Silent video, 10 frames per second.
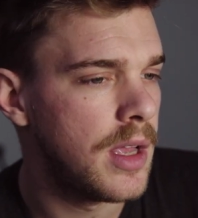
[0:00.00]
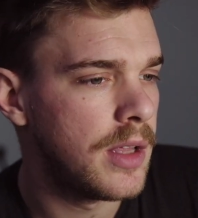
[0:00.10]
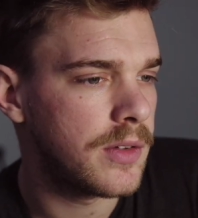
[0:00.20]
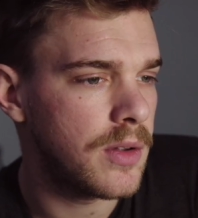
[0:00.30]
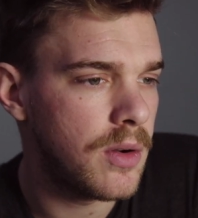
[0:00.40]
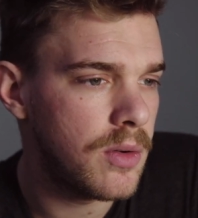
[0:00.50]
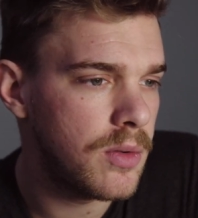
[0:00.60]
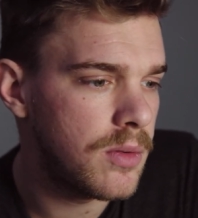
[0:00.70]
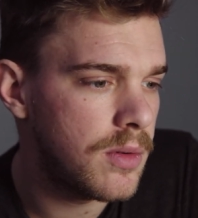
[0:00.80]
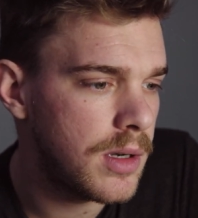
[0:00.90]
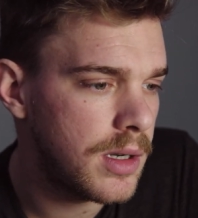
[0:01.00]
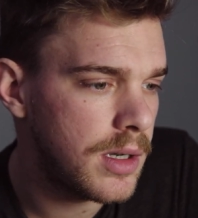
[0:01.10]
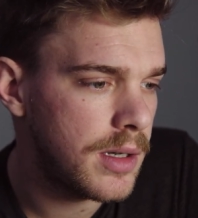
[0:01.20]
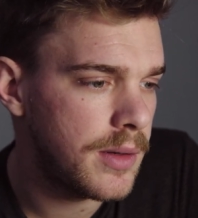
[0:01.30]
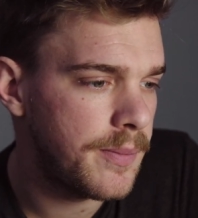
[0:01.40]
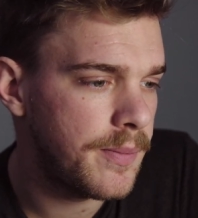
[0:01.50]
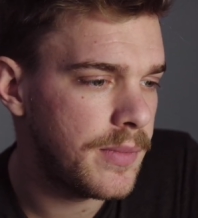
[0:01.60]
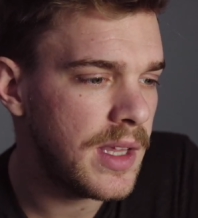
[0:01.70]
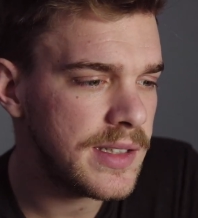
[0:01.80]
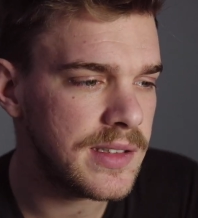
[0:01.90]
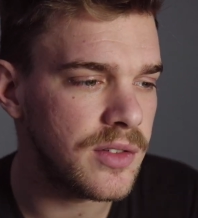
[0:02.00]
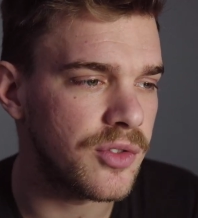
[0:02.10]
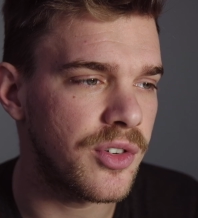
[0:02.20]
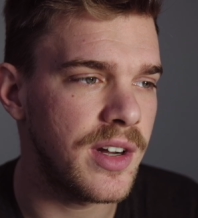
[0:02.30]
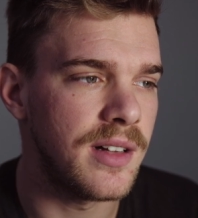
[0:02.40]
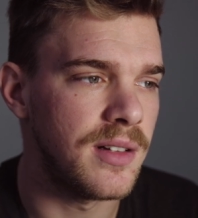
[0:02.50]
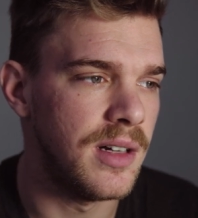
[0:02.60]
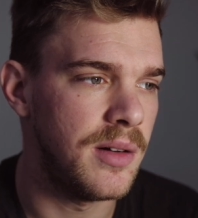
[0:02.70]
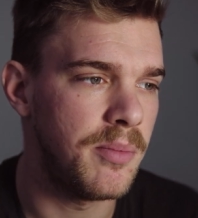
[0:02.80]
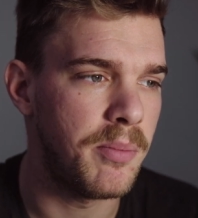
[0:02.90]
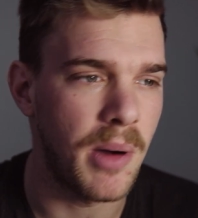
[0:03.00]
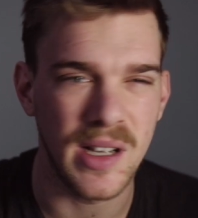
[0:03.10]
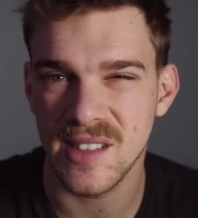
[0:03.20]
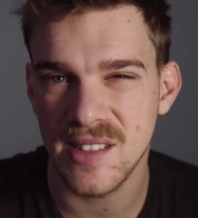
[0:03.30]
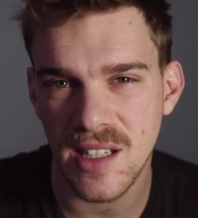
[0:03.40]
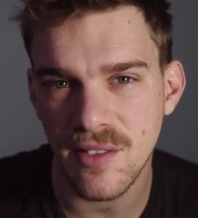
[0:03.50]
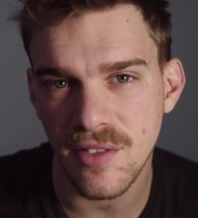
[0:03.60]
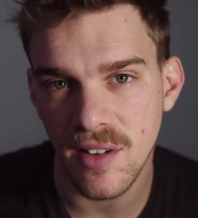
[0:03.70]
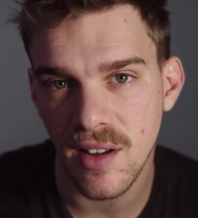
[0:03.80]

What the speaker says: So that's the real positive.